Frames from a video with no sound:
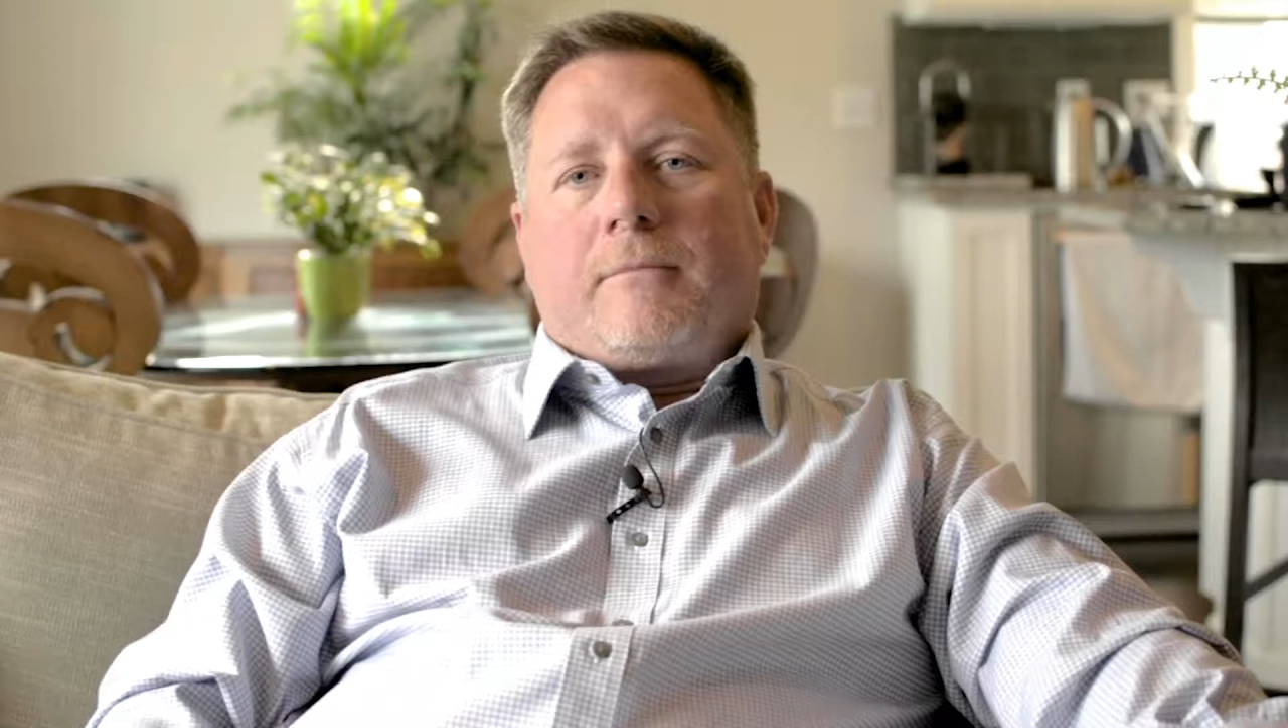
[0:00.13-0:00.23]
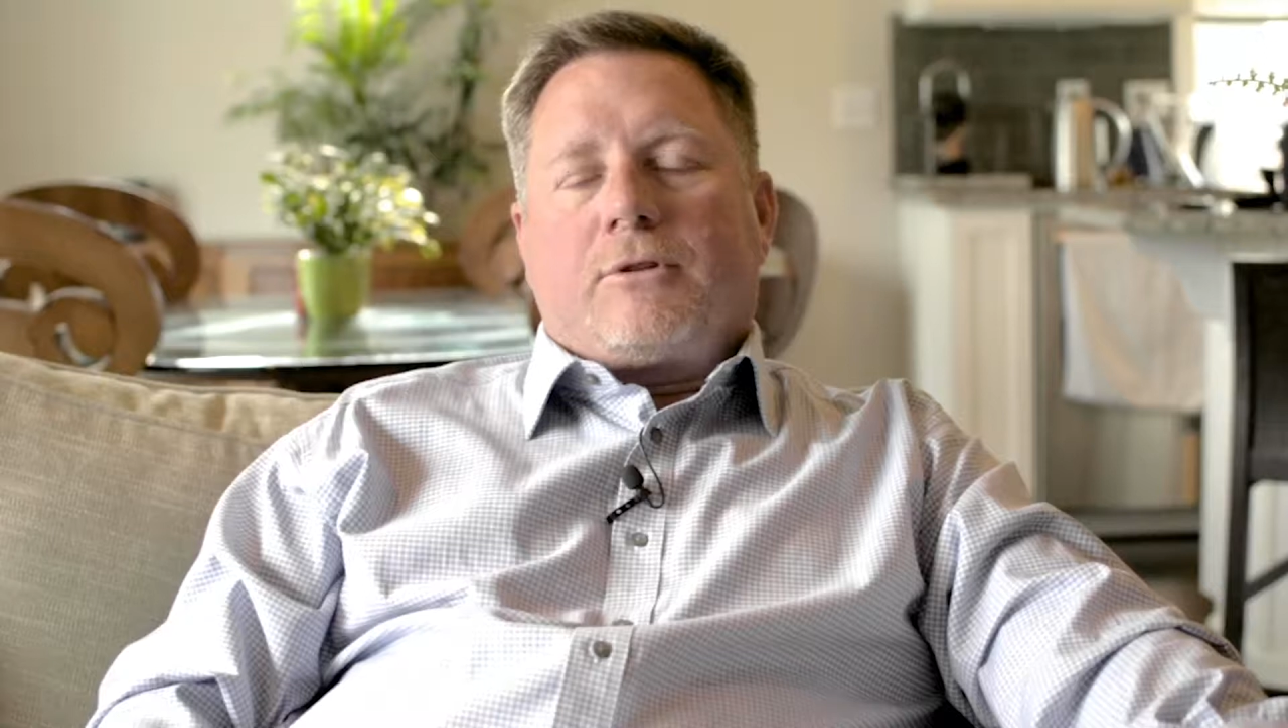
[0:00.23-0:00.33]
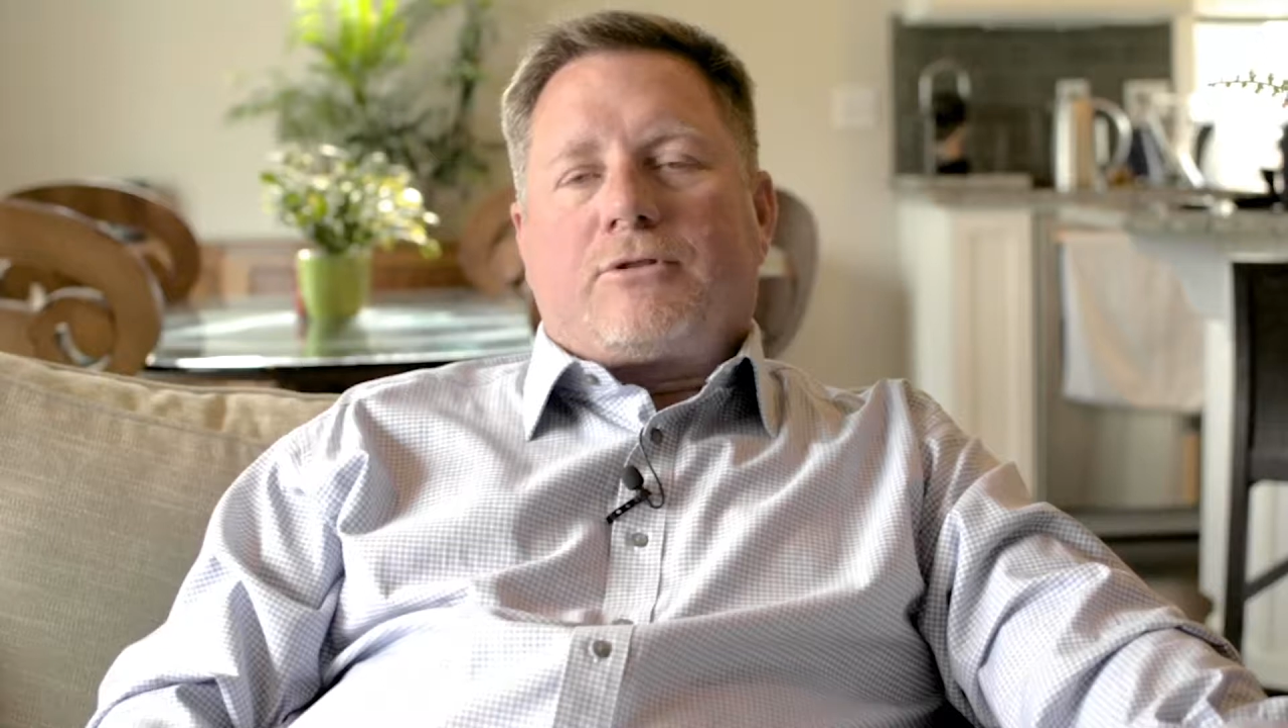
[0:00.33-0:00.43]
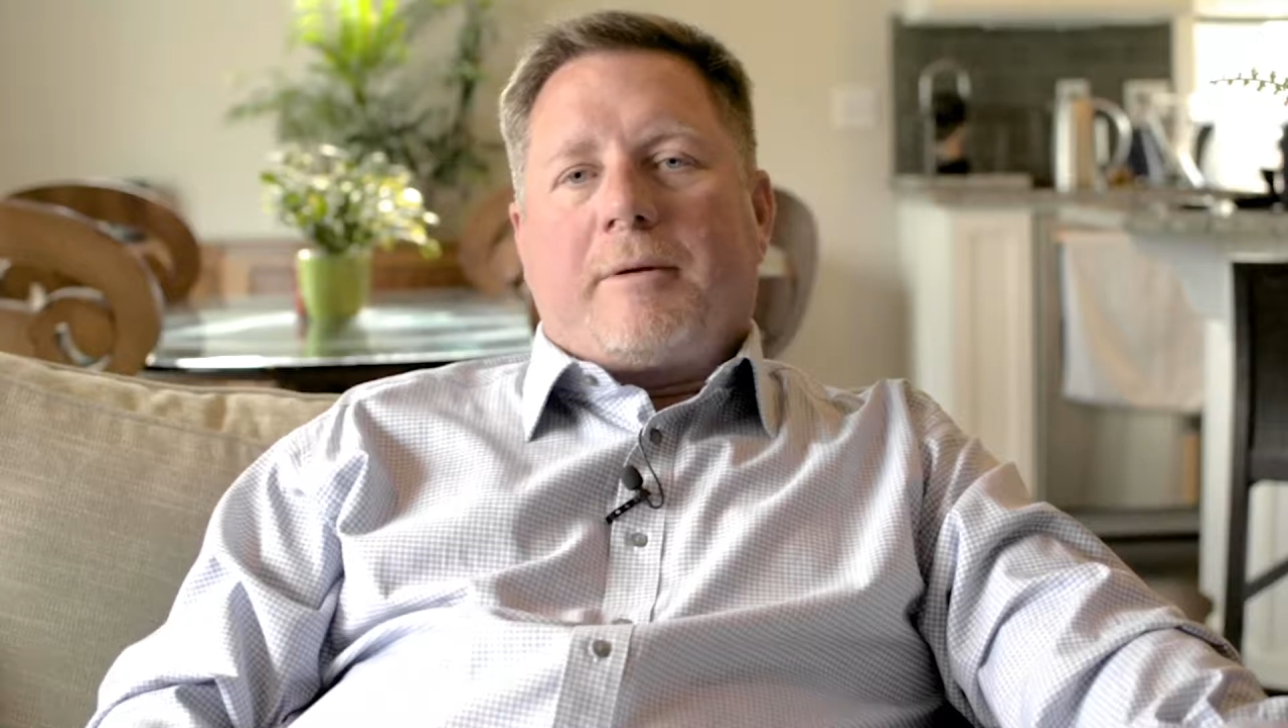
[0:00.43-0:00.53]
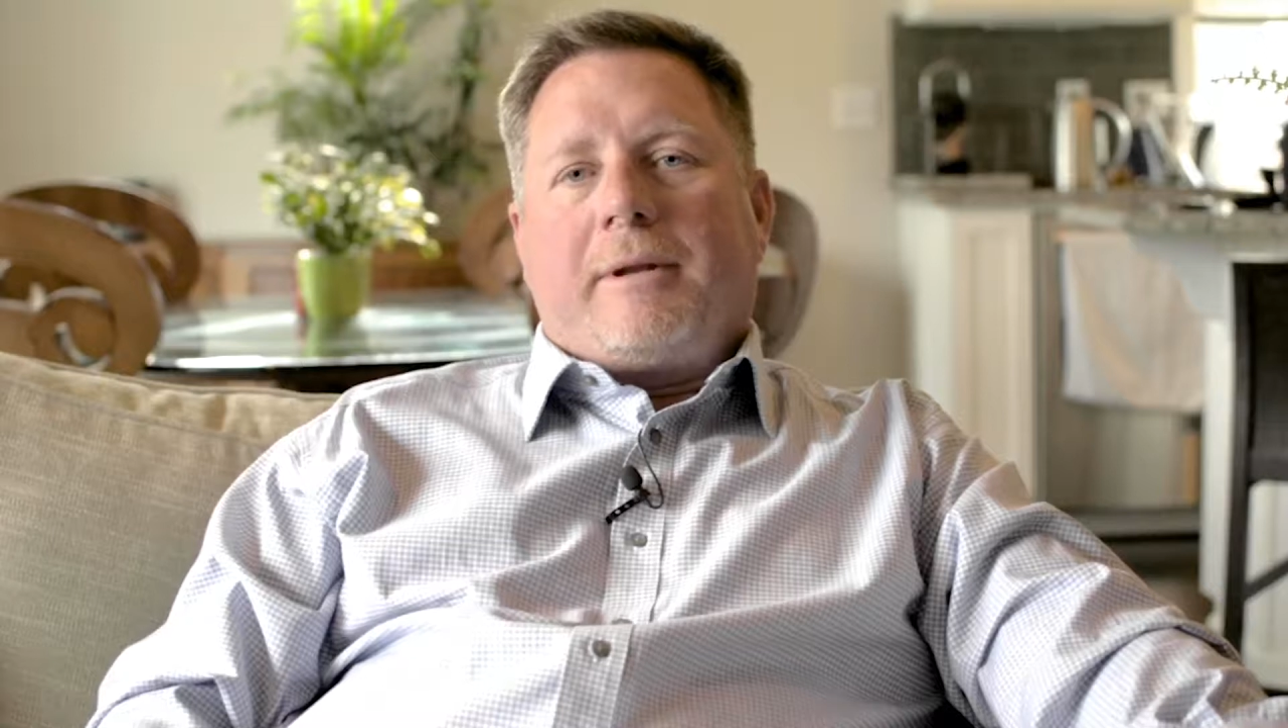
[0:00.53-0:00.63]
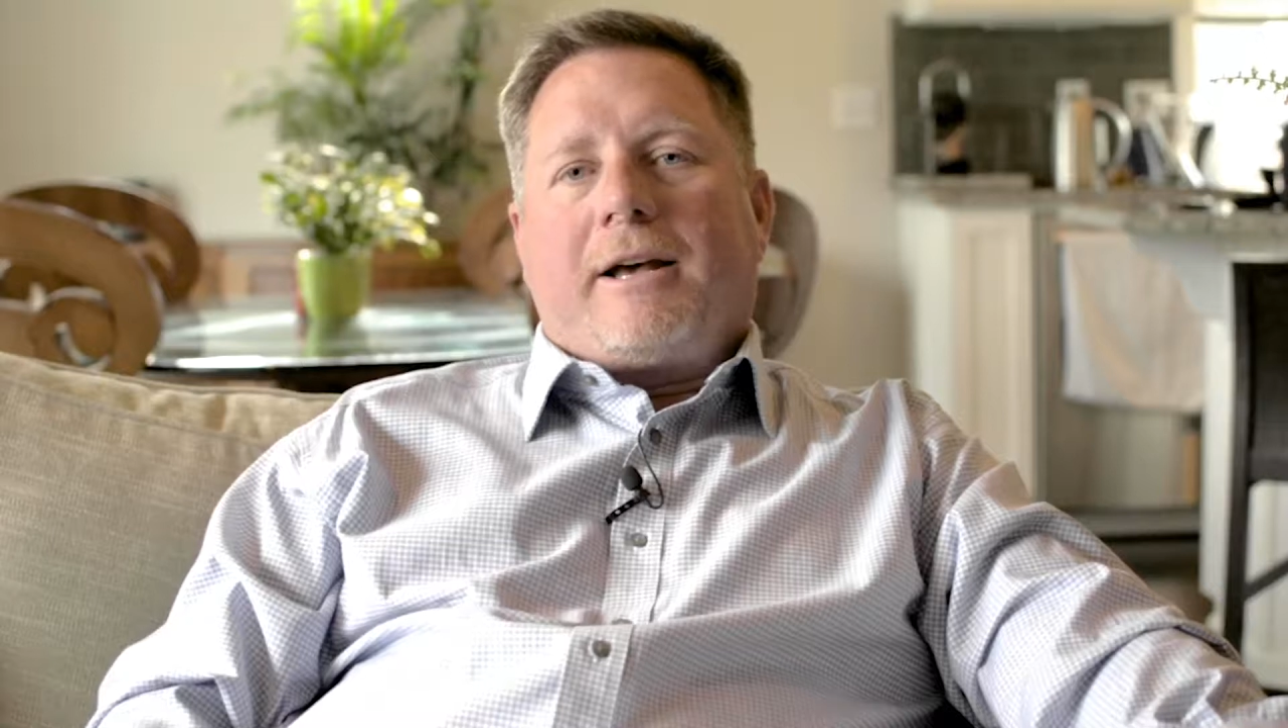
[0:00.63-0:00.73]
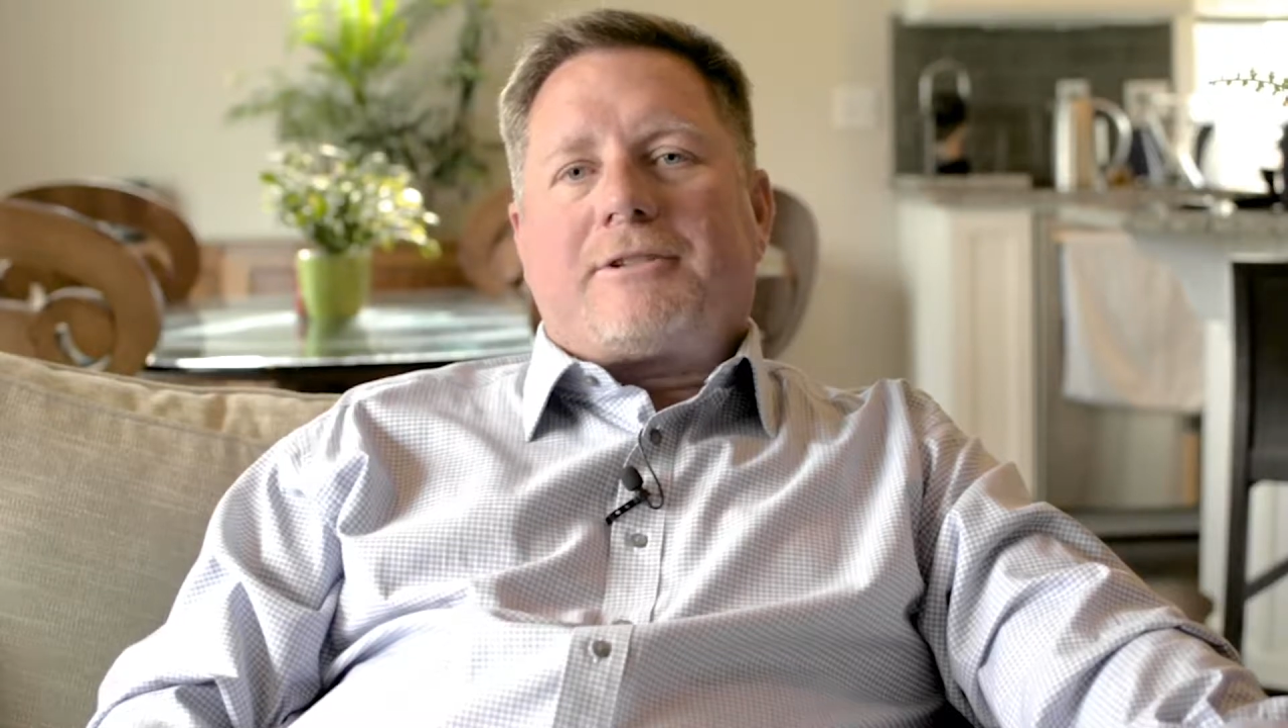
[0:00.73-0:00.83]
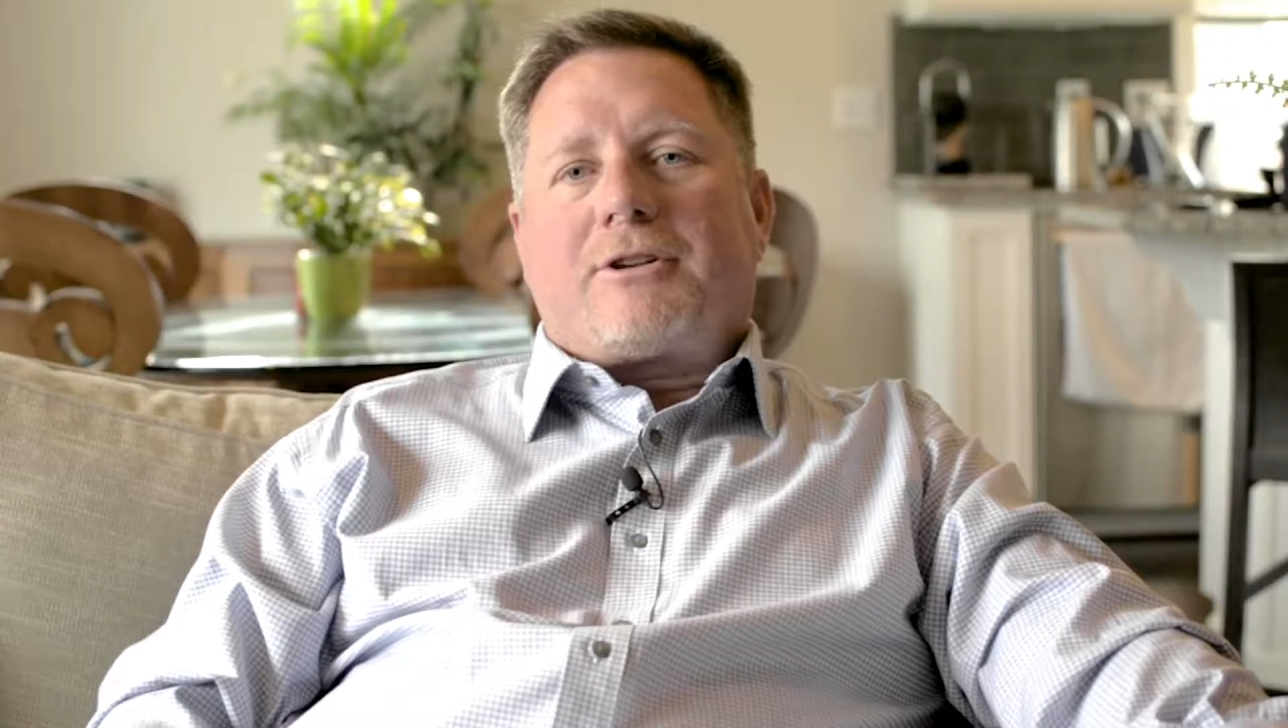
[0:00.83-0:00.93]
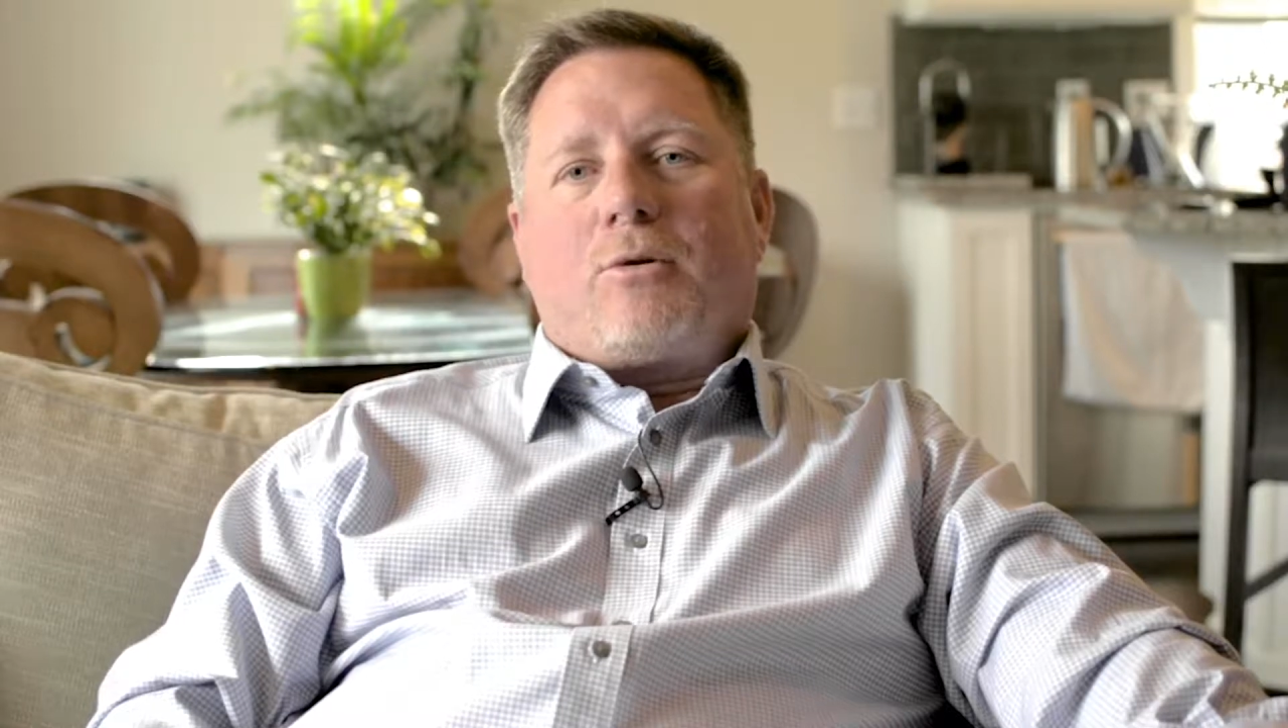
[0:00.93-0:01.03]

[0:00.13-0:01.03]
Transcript: So I've been asked